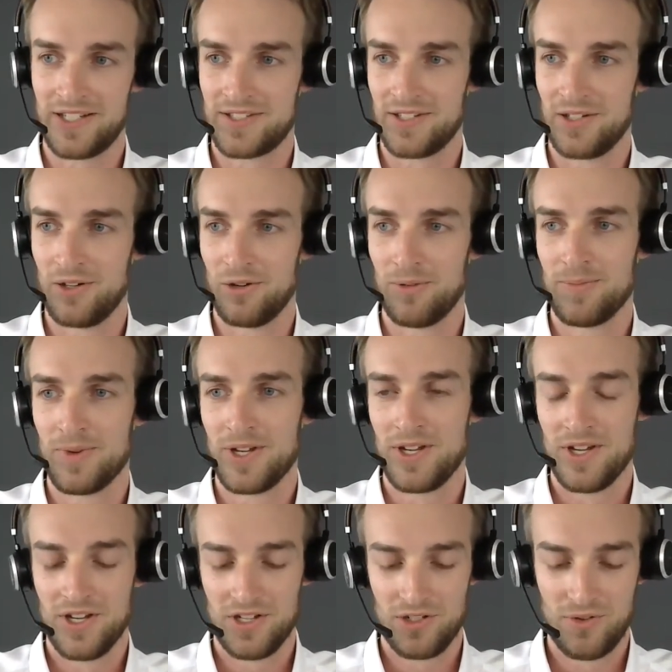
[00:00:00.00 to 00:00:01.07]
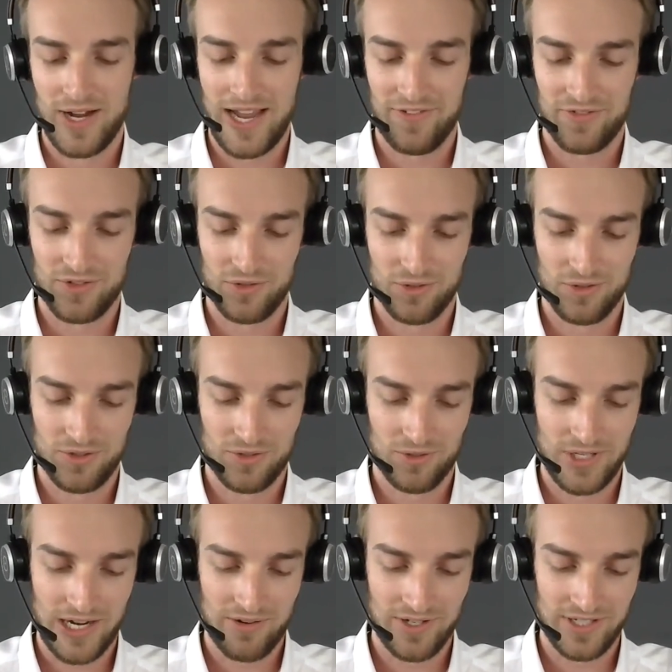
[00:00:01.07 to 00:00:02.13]
So you have to
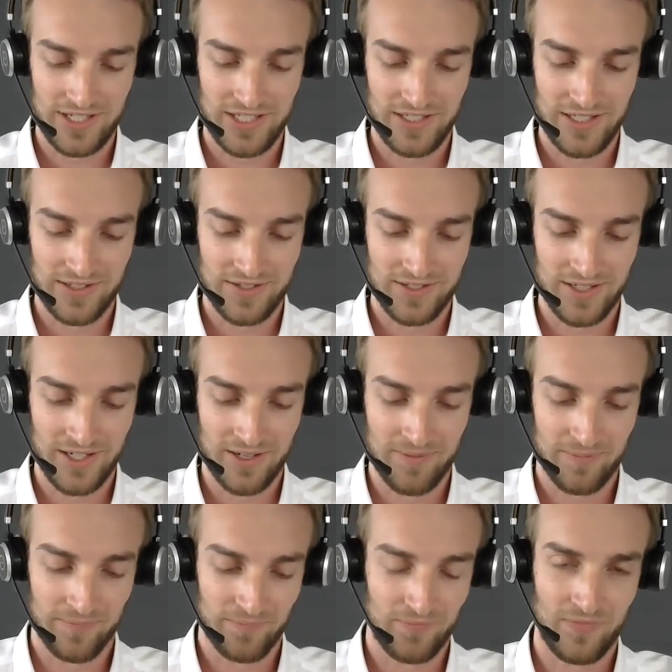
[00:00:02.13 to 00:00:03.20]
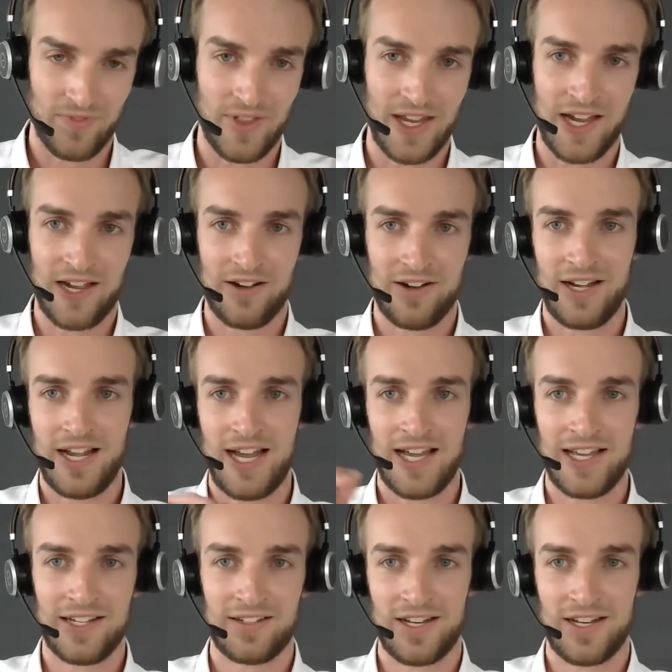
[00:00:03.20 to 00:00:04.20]
guarantee that they are aligned.